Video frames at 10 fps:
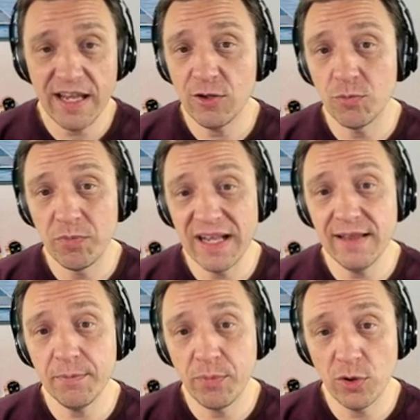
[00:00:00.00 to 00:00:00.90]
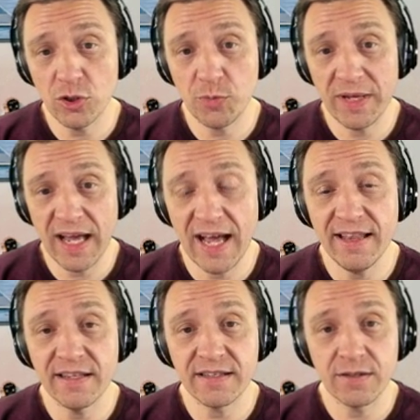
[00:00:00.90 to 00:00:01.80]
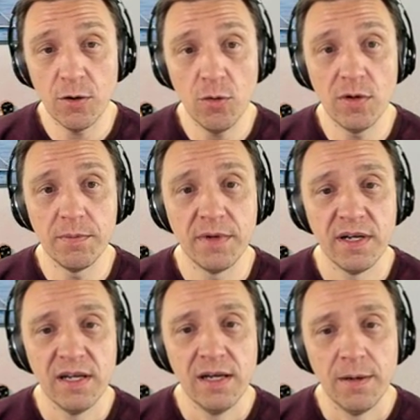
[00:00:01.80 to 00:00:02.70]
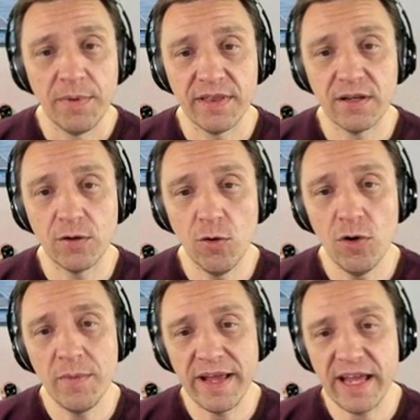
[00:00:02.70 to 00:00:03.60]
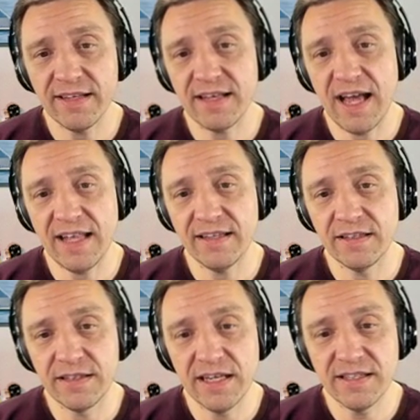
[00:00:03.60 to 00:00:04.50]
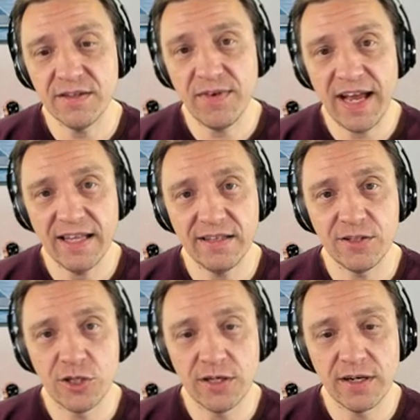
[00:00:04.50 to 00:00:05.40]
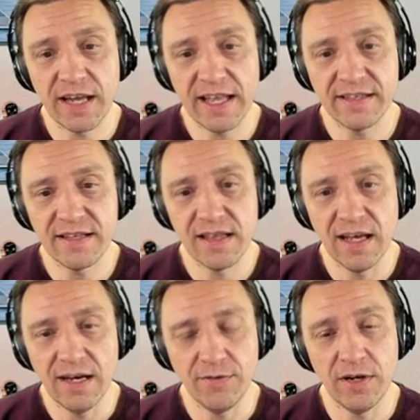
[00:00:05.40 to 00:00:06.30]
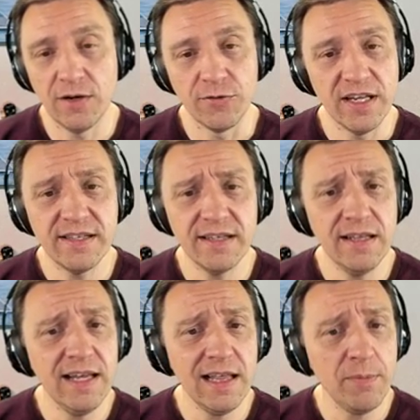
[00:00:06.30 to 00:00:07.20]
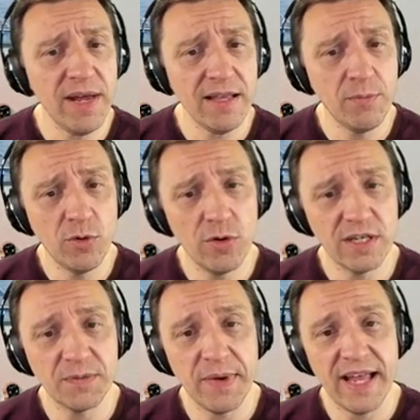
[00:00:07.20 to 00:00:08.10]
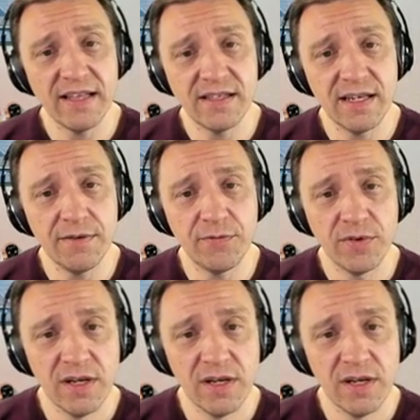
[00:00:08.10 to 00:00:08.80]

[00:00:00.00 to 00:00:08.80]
lane to build a push behind his Golem. But the Golem is at a disadvantage here against the Lava Hound. It's a little bit more expensive.